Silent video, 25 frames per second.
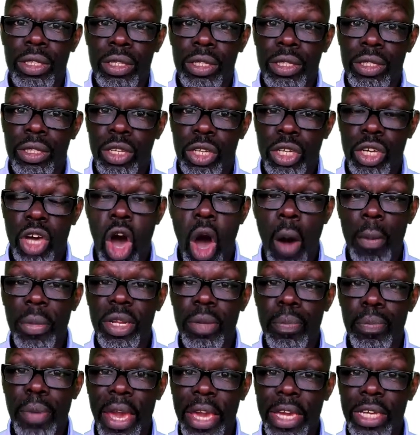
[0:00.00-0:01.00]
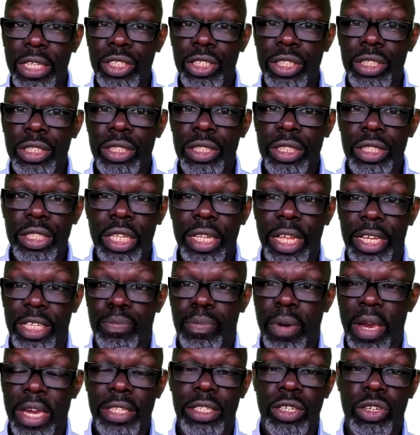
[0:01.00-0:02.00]
the calmer the patient, the less
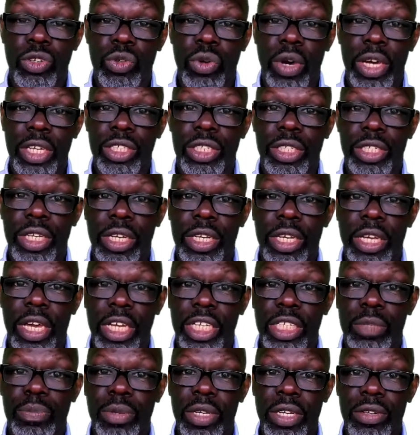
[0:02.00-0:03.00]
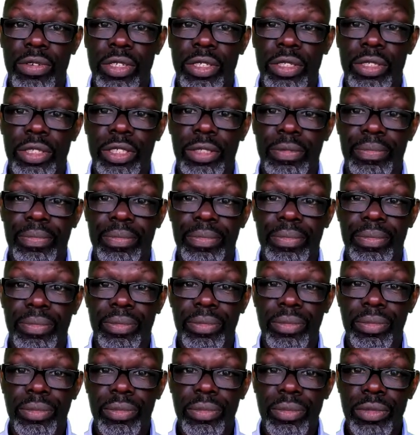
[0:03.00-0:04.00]
pain they're going to actually experience.
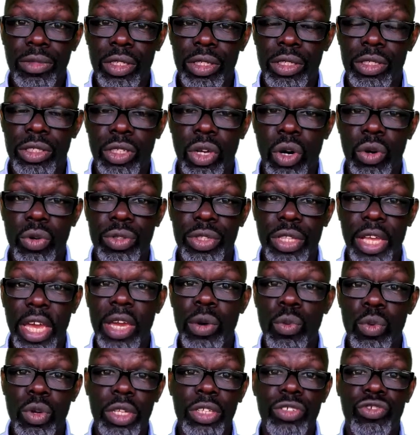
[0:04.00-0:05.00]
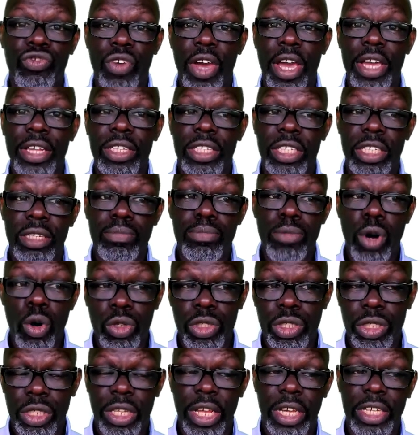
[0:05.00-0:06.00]
So they will address the
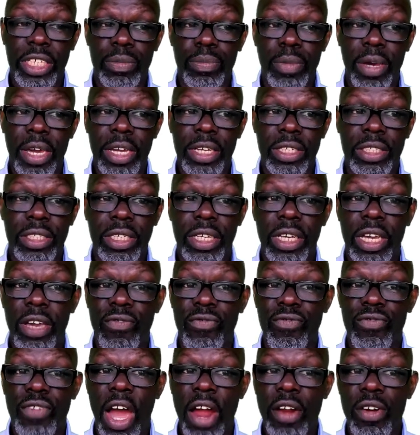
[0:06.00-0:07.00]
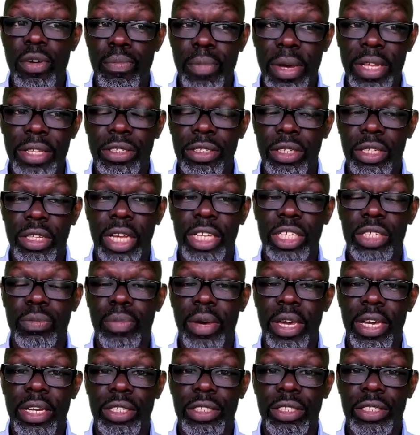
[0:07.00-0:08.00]
emotional aspects, environmental
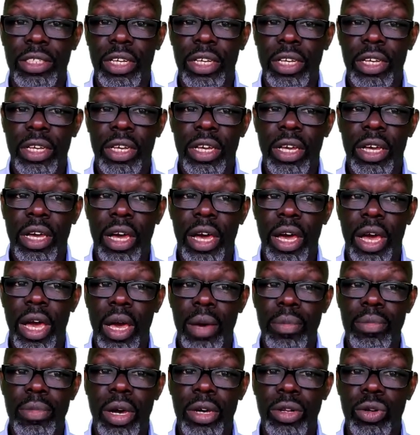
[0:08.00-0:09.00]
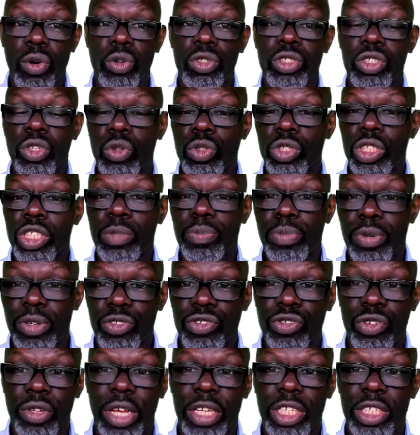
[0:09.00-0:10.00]
aspects, and also the
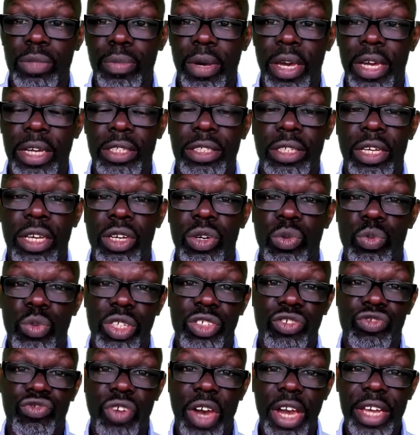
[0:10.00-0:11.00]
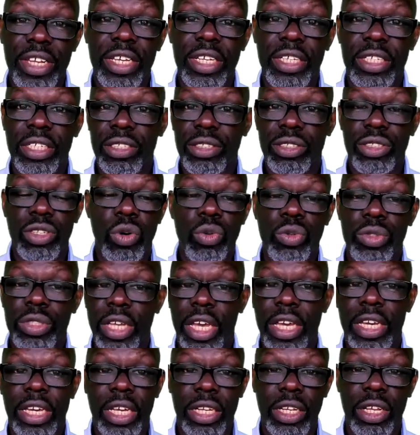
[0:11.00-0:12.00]
spiritual aspects, which dry needling don't
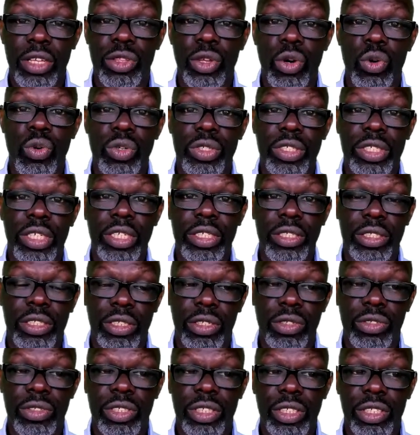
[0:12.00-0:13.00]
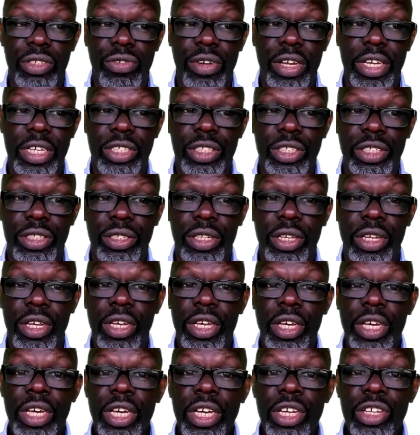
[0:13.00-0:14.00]
take any of those into consideration.
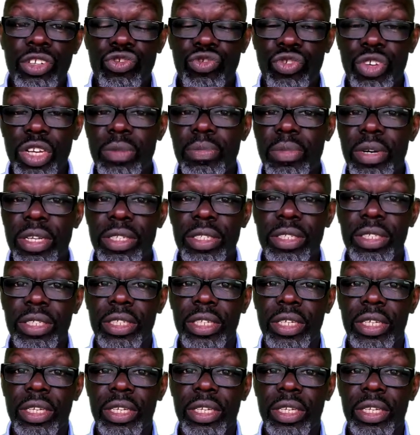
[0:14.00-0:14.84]
Treatment